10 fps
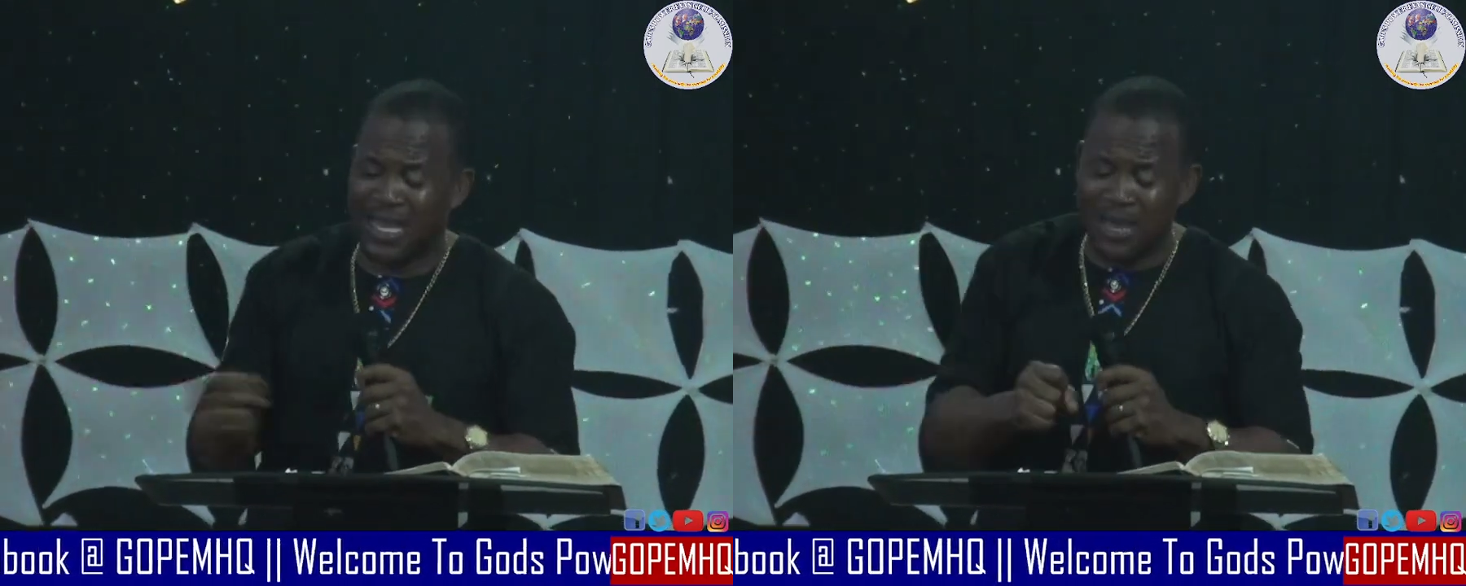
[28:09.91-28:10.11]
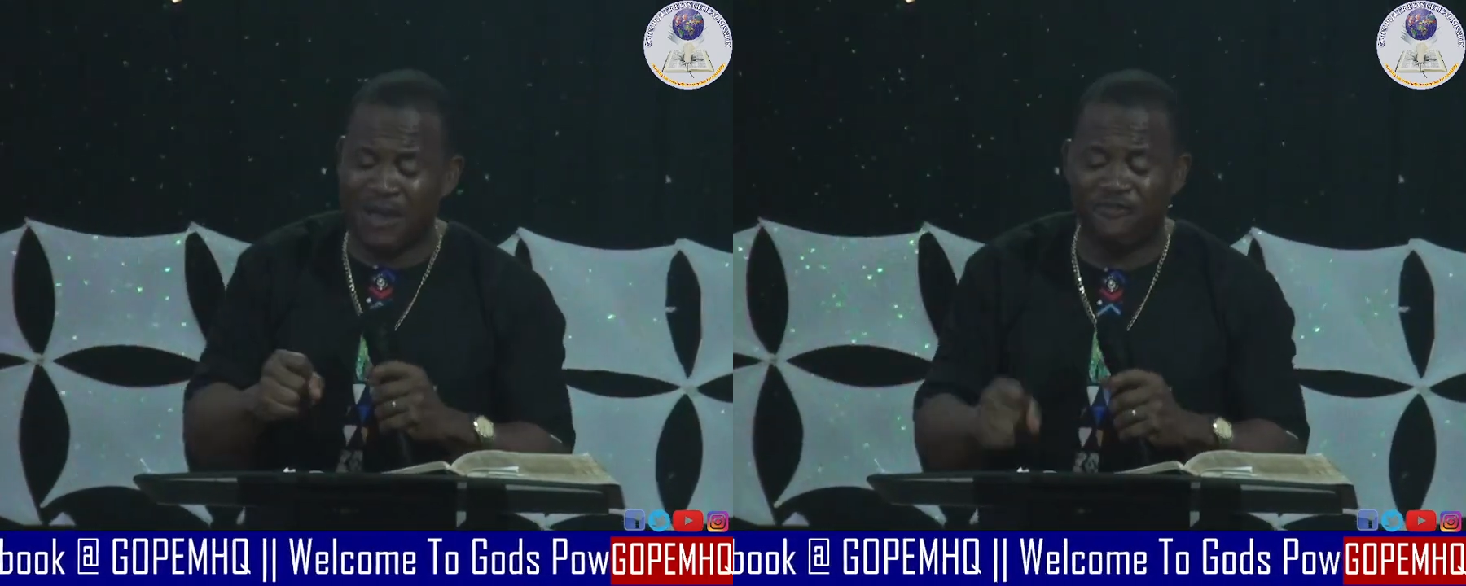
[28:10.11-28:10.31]

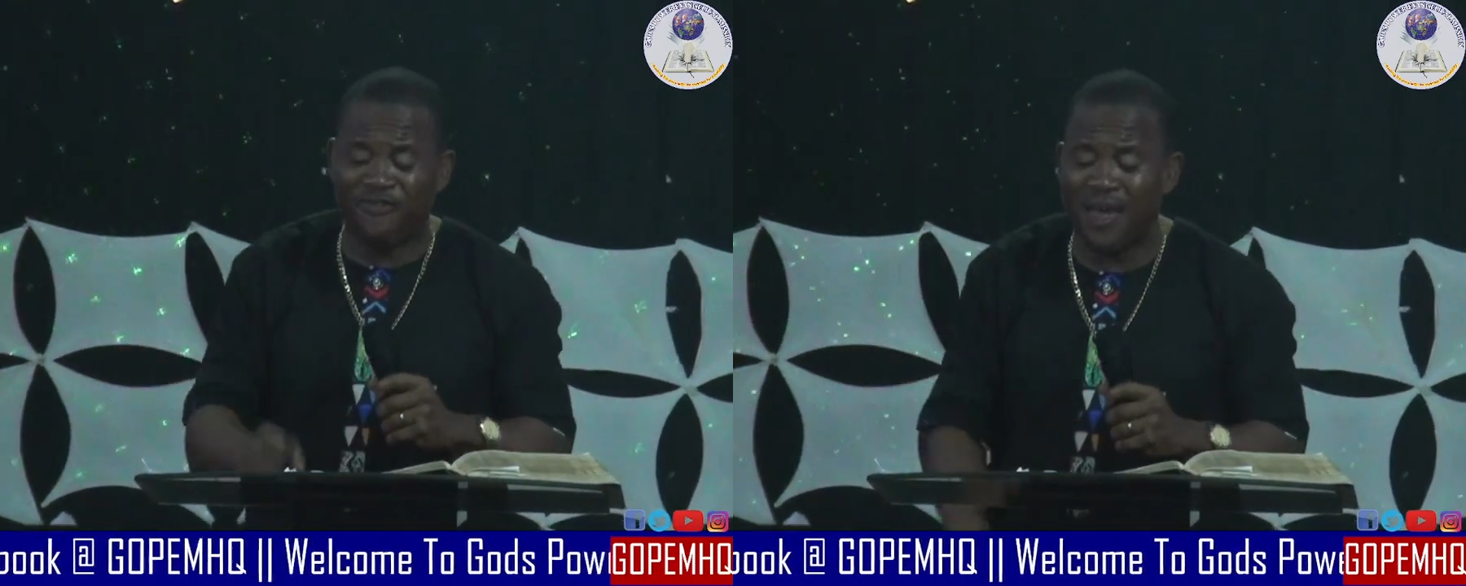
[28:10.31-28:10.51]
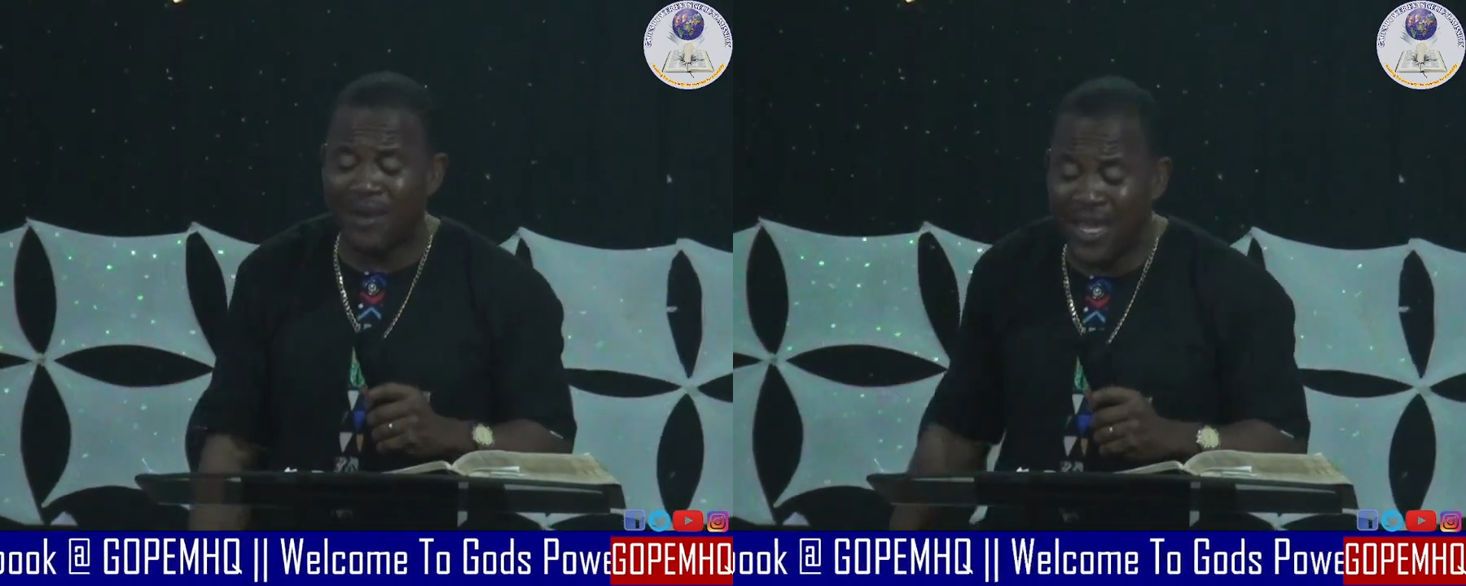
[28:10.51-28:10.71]
In my
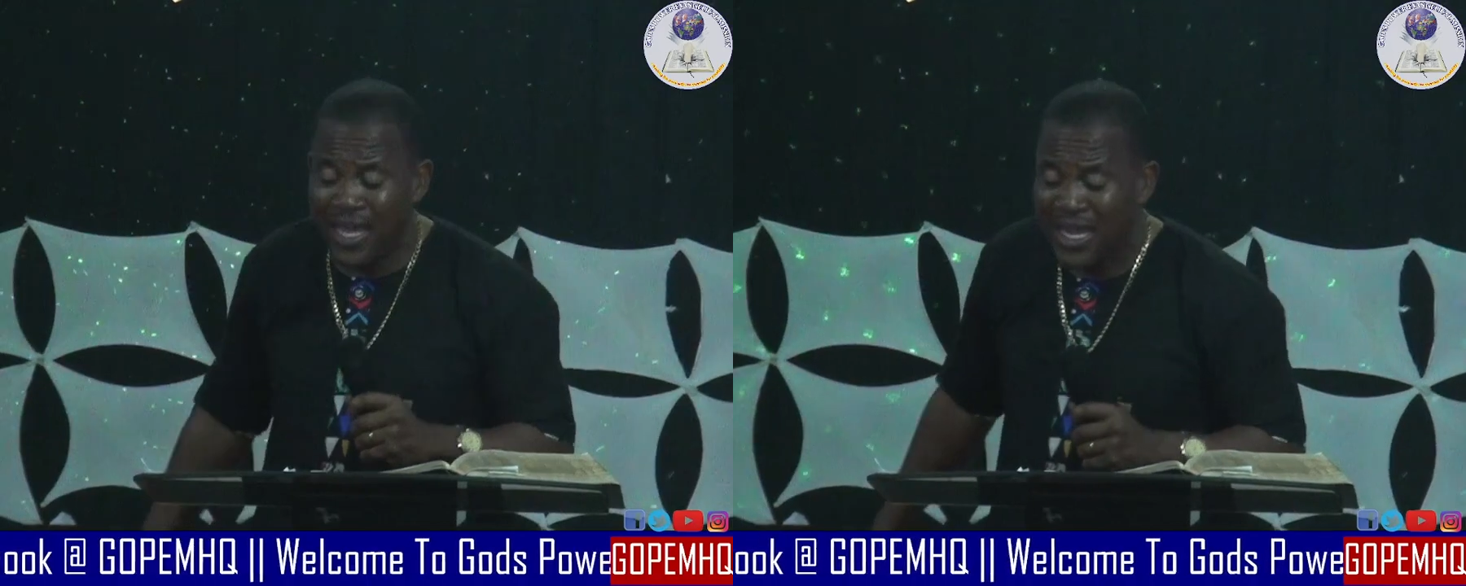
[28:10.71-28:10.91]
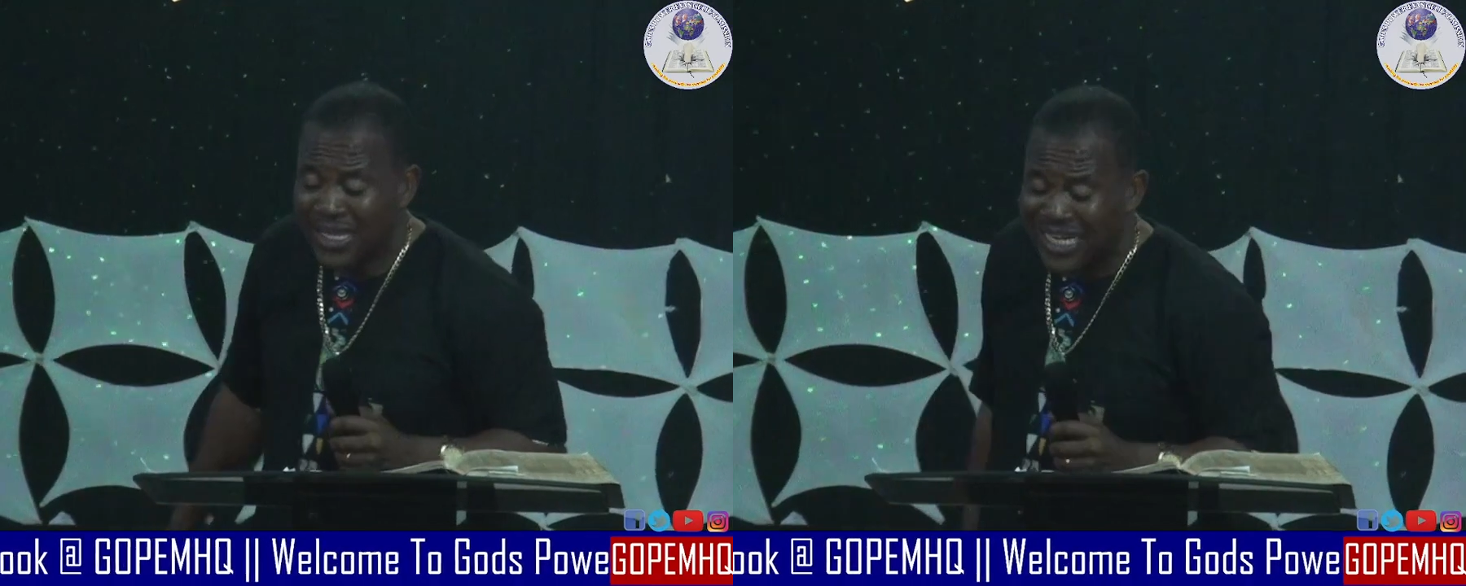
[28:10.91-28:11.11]
family,
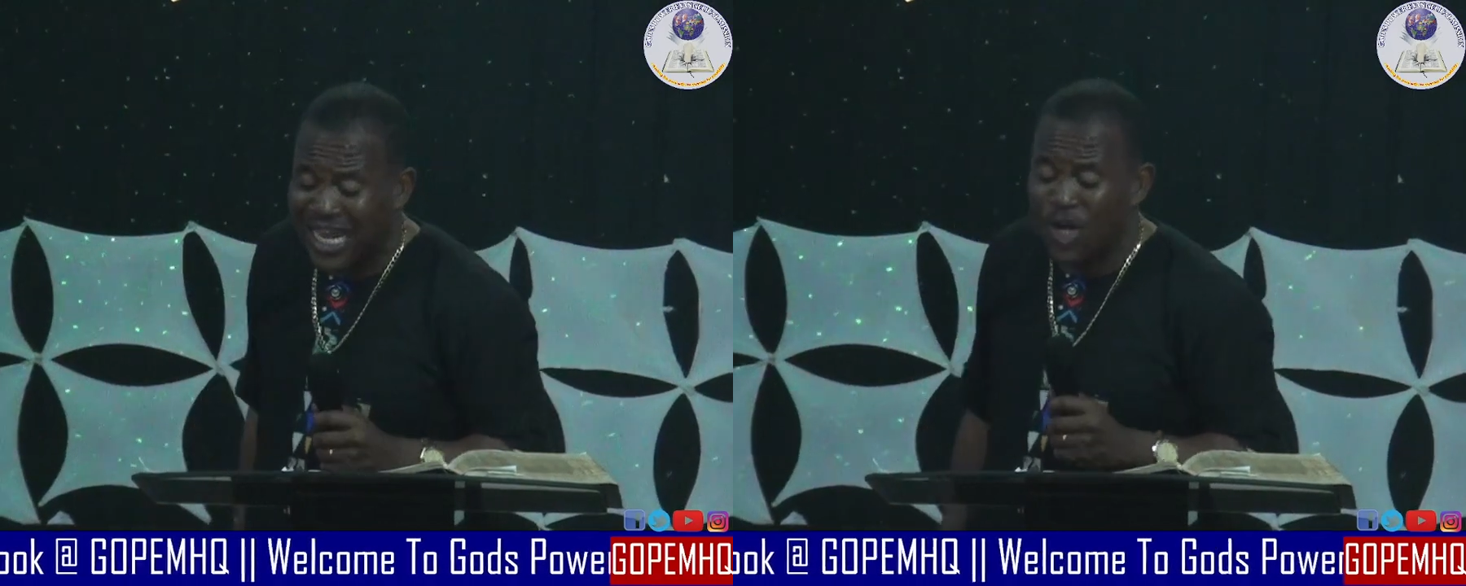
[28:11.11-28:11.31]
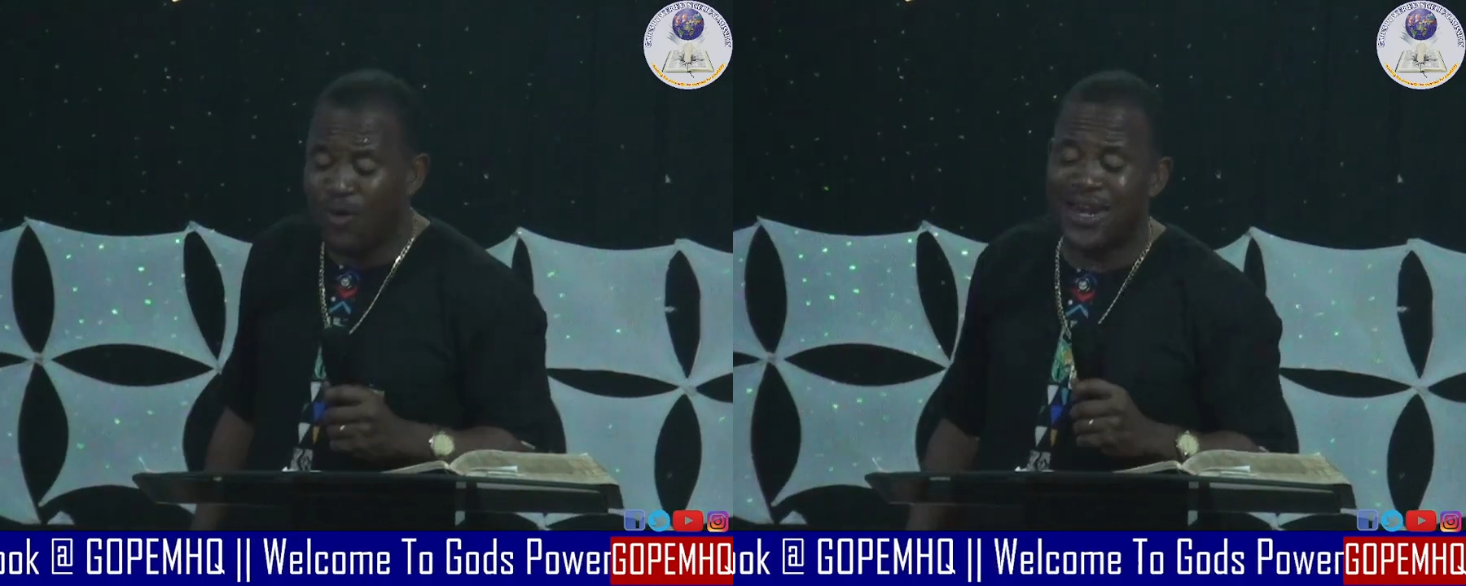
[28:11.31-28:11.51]

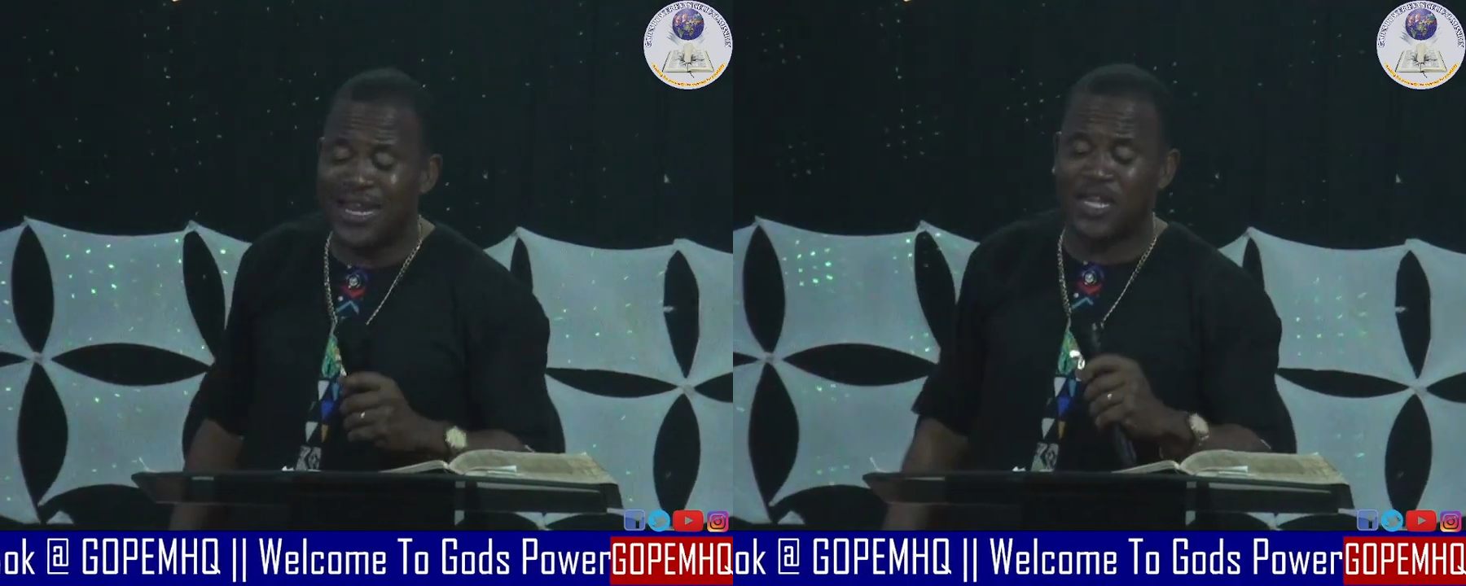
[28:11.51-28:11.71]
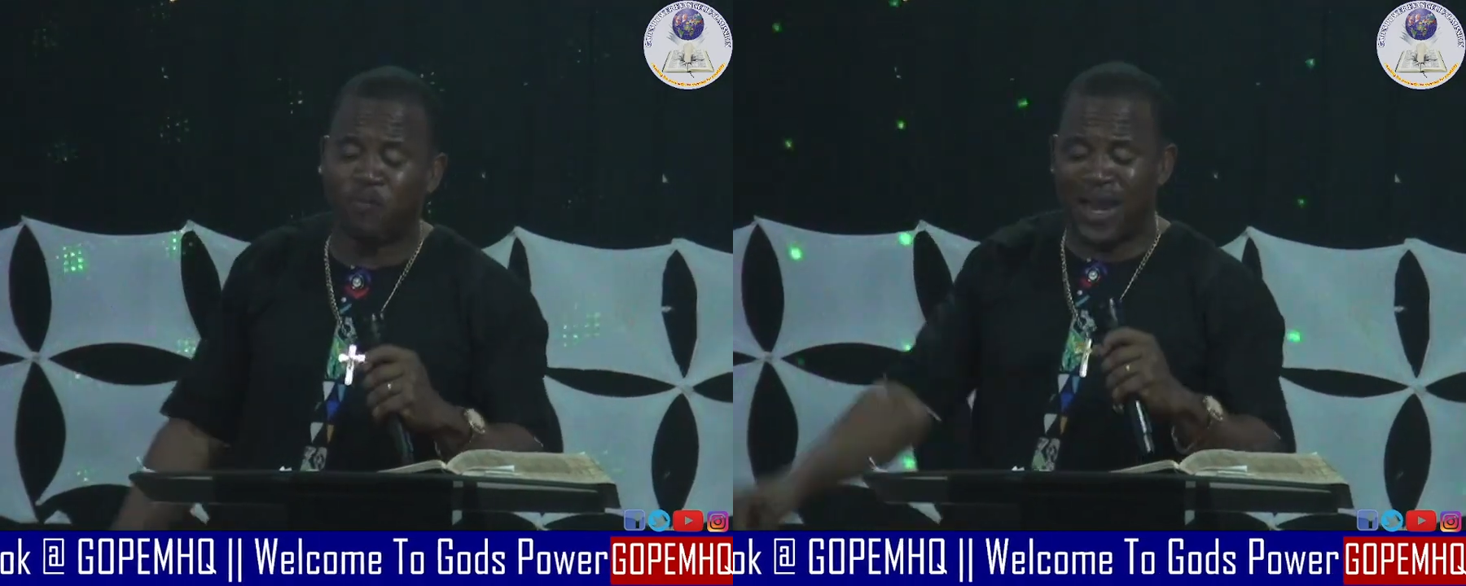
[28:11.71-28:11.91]
January
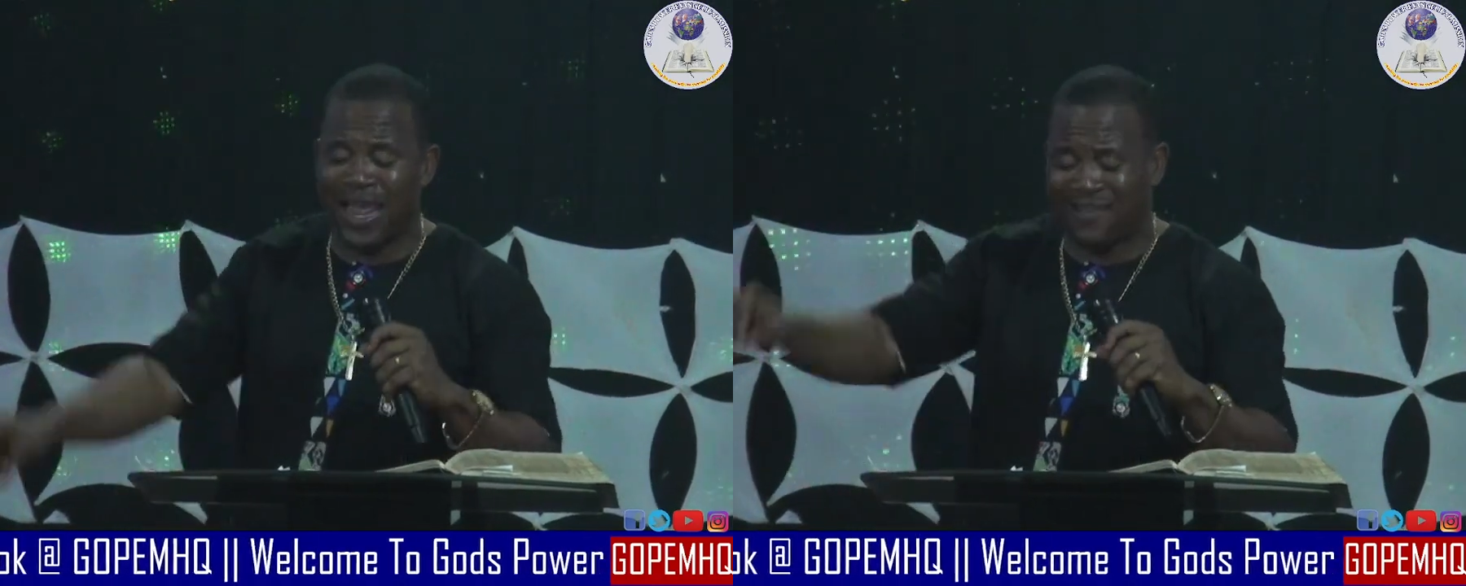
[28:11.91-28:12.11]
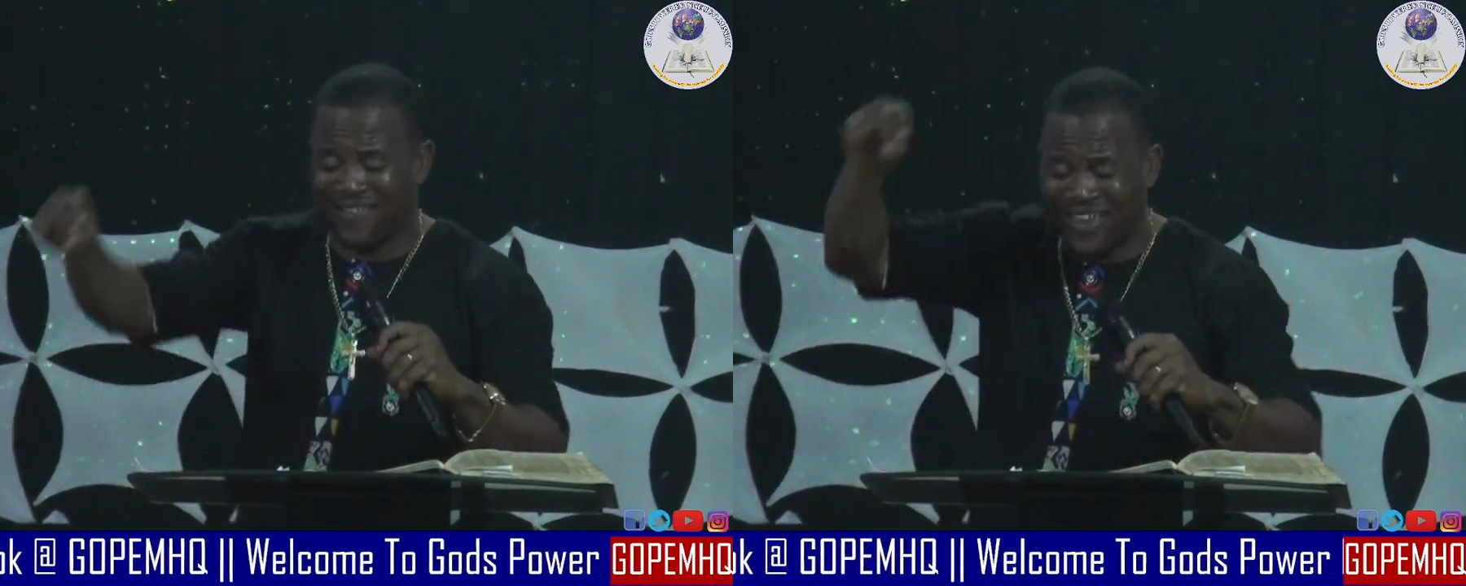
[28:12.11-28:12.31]
is
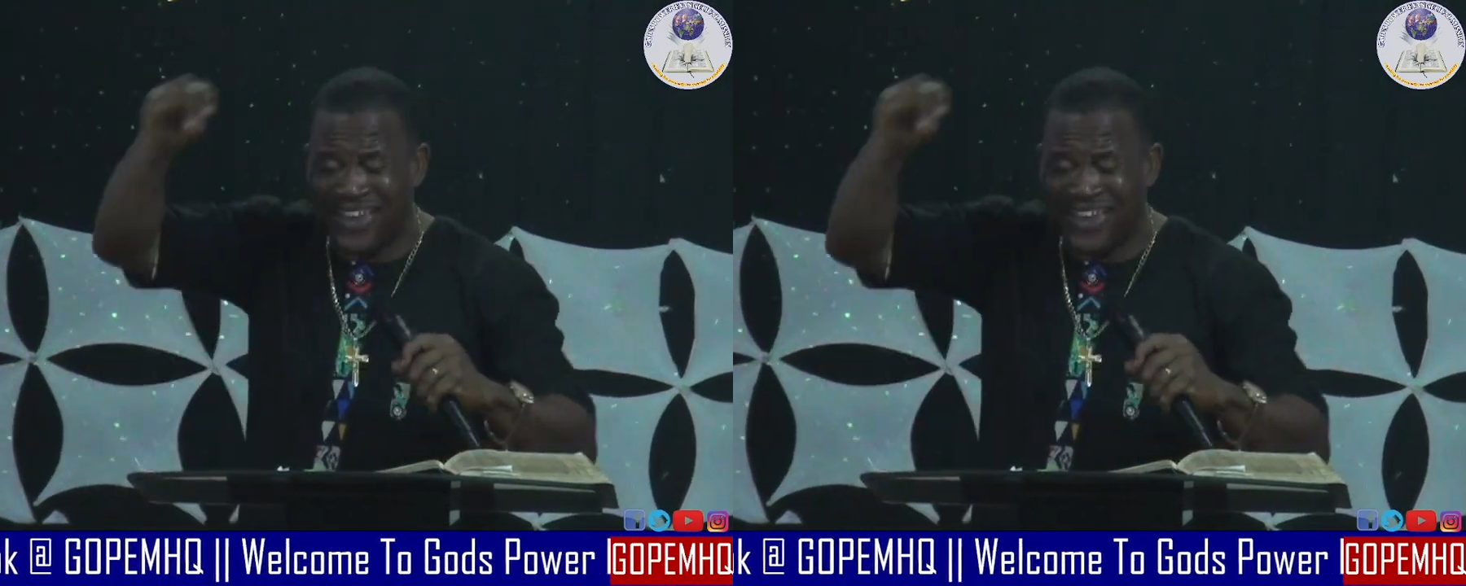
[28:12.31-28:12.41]
blessed.